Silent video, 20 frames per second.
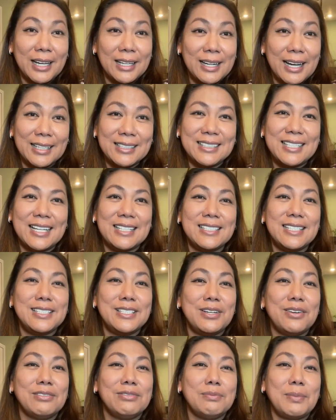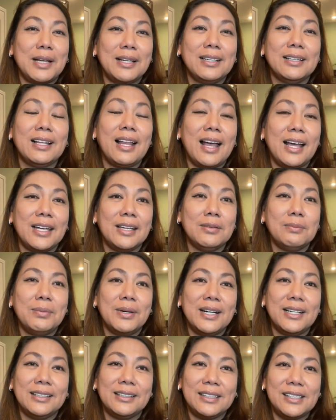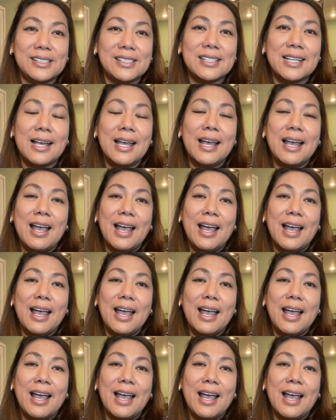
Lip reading: and identity of my client, but at least